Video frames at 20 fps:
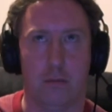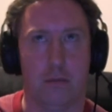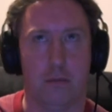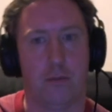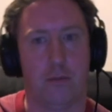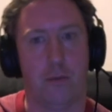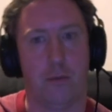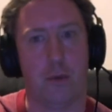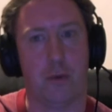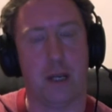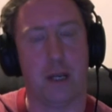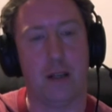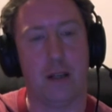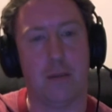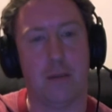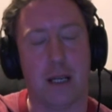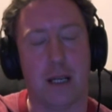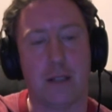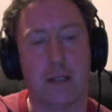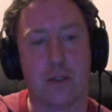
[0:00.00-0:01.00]
right of
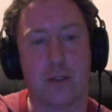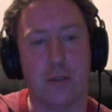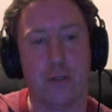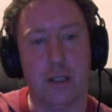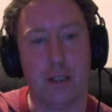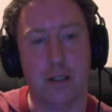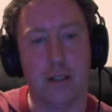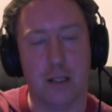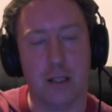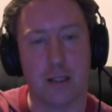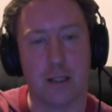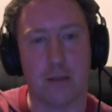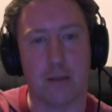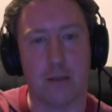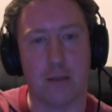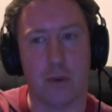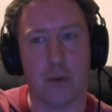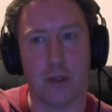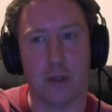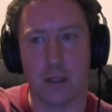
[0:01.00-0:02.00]
my screen as I'm
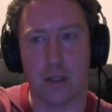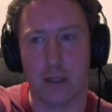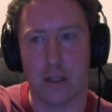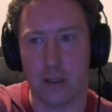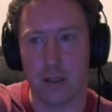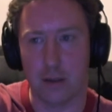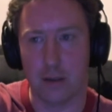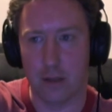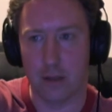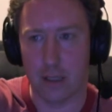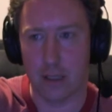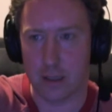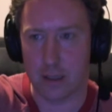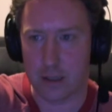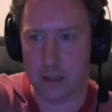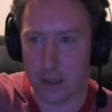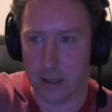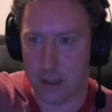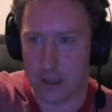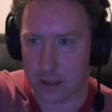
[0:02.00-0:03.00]
watching it,
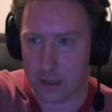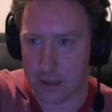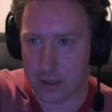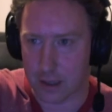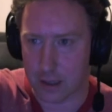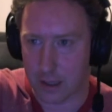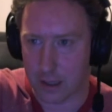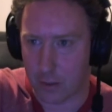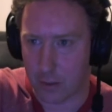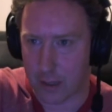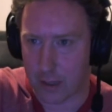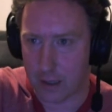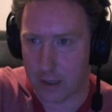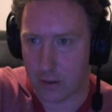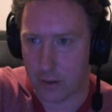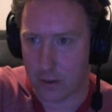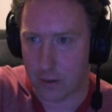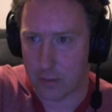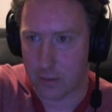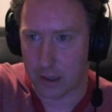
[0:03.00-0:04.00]
that's, there's a little
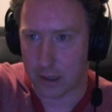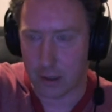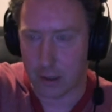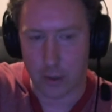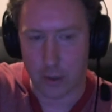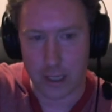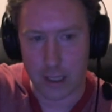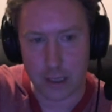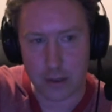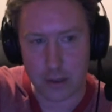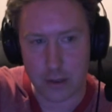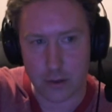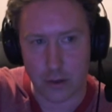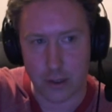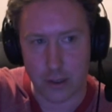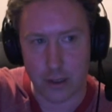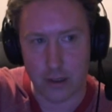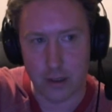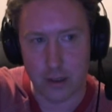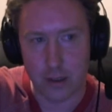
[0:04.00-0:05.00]
icon with a little X on it,